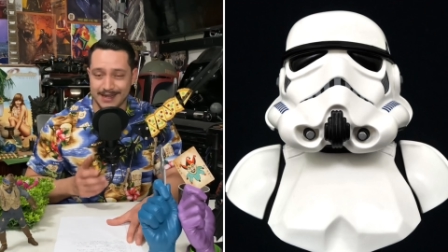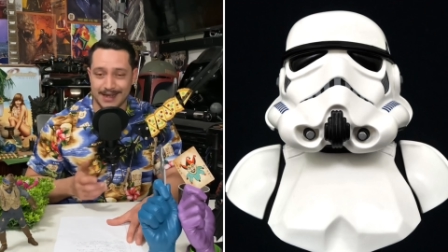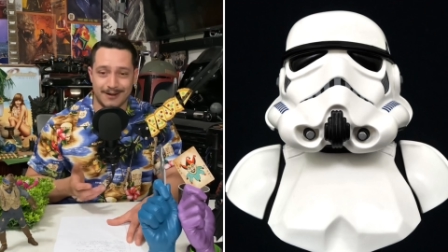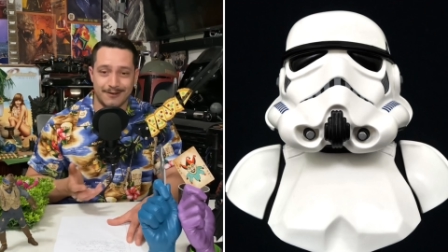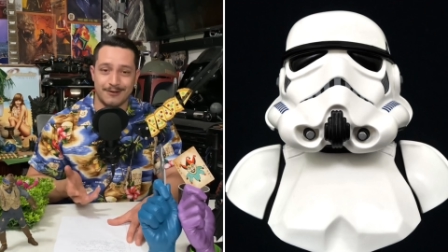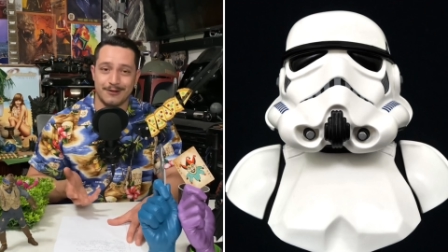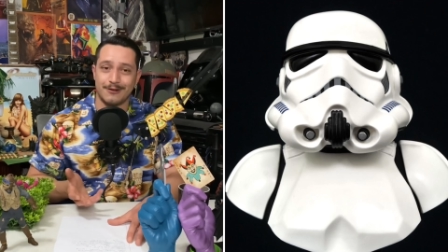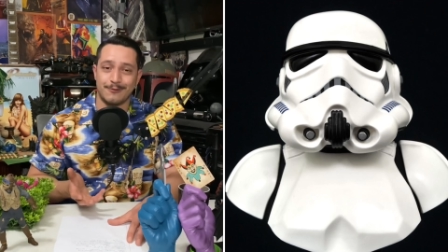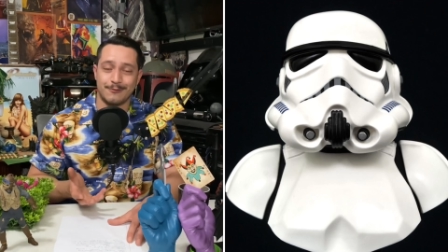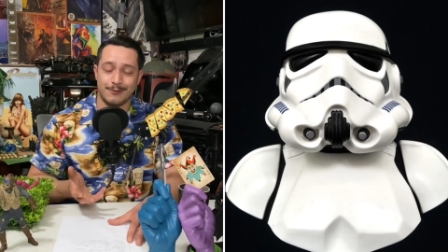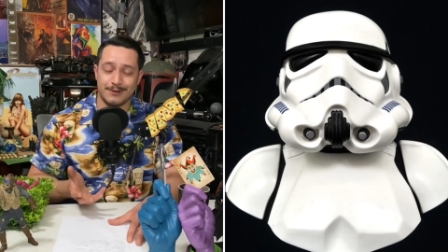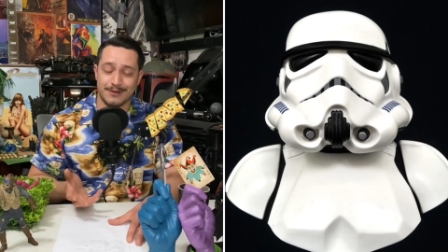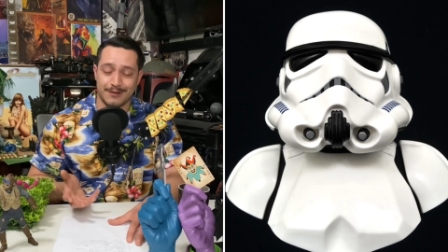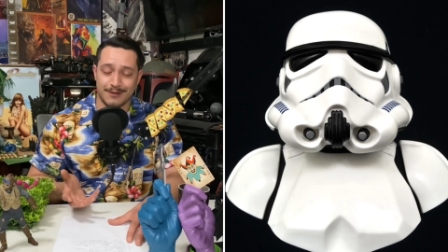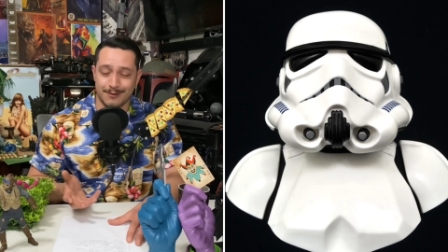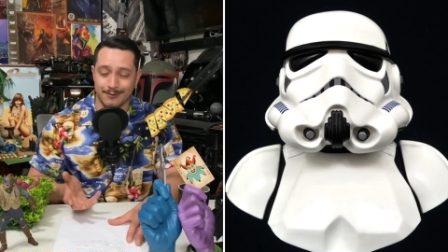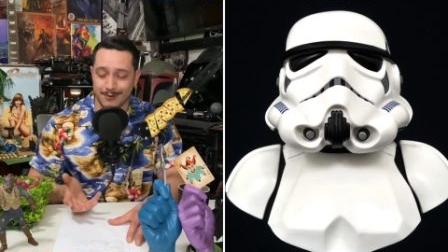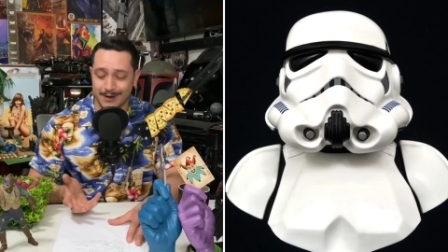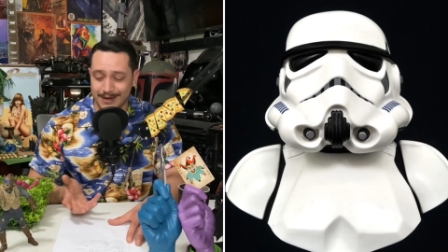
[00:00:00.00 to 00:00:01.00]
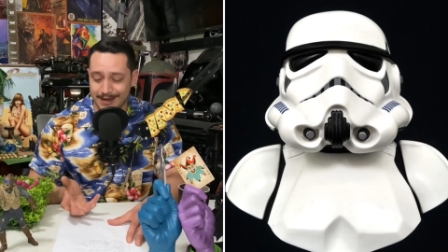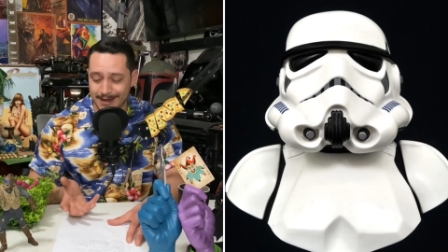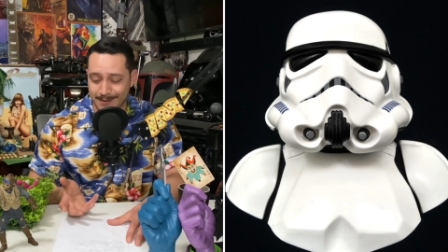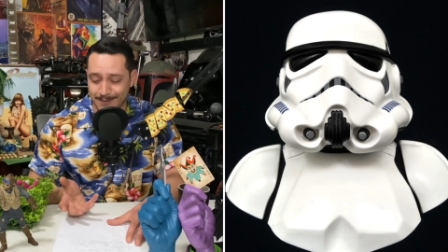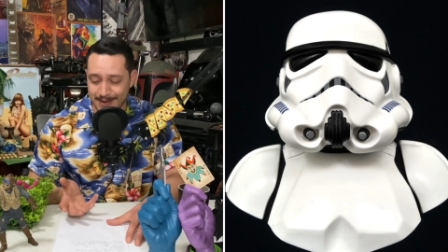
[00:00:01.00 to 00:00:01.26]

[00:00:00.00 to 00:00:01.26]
I don't know what the 3D